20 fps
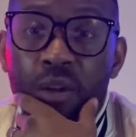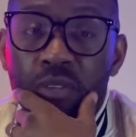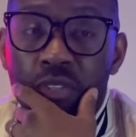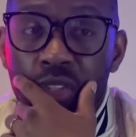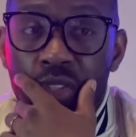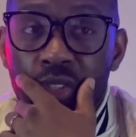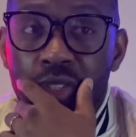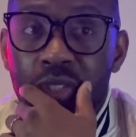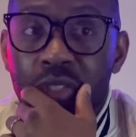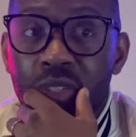and
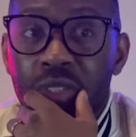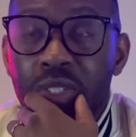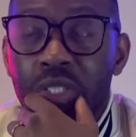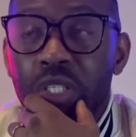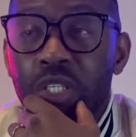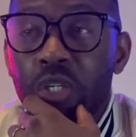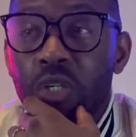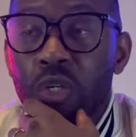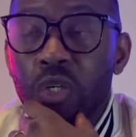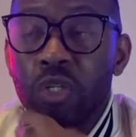just,
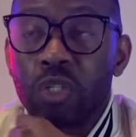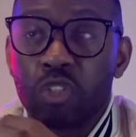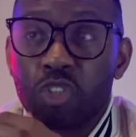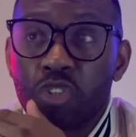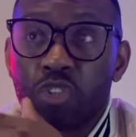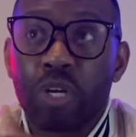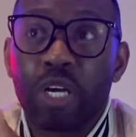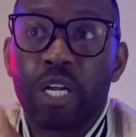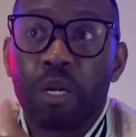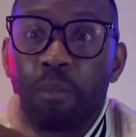you know,
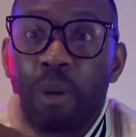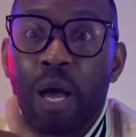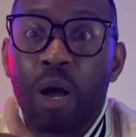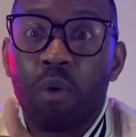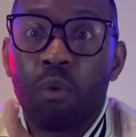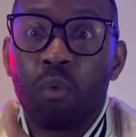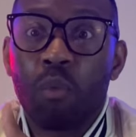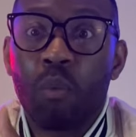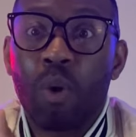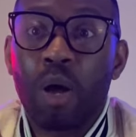strain him
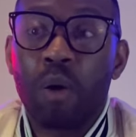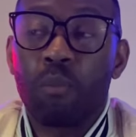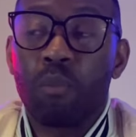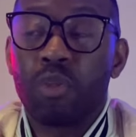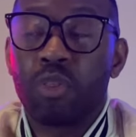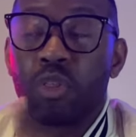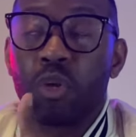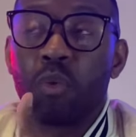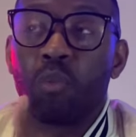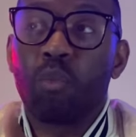out
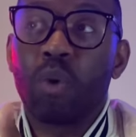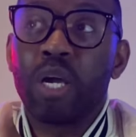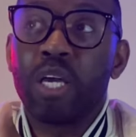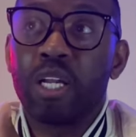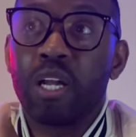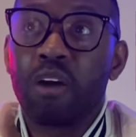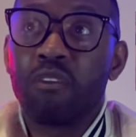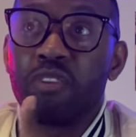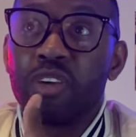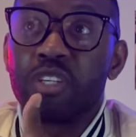with the weight
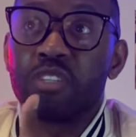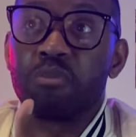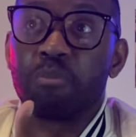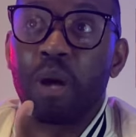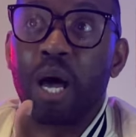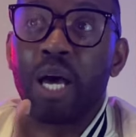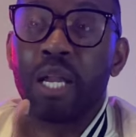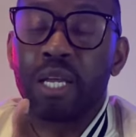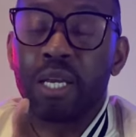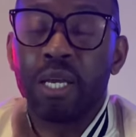of his
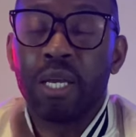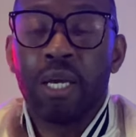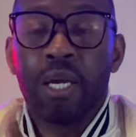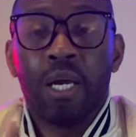body.